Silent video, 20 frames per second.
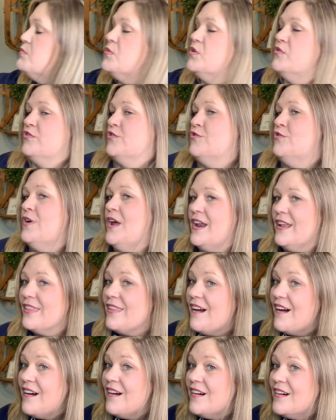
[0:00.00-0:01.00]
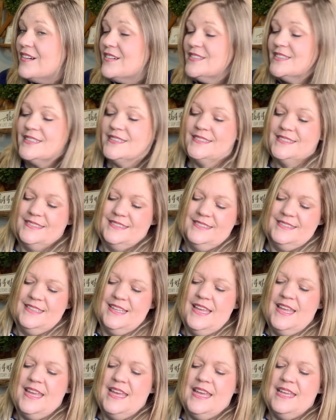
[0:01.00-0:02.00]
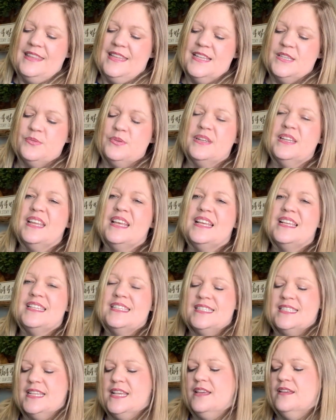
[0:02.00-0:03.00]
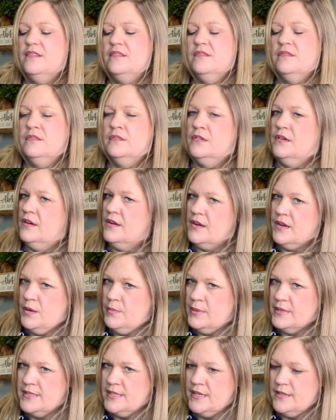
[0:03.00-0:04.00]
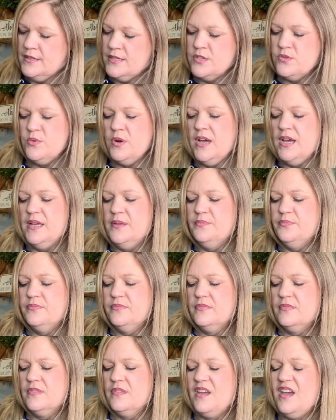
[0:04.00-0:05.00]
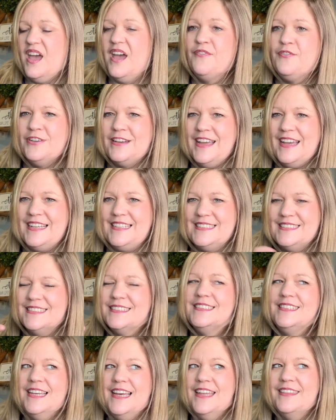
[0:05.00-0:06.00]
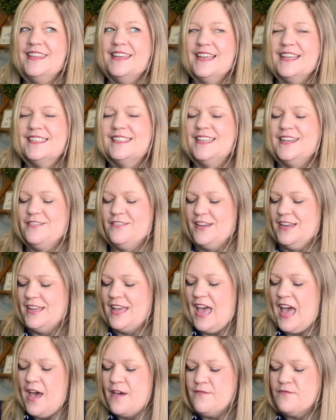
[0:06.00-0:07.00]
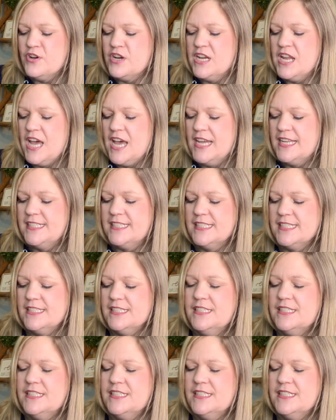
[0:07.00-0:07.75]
Moving right along. This one is, God, I hope I say this right. Aphrodite. Yeah, I think I said it right. Aphrodite.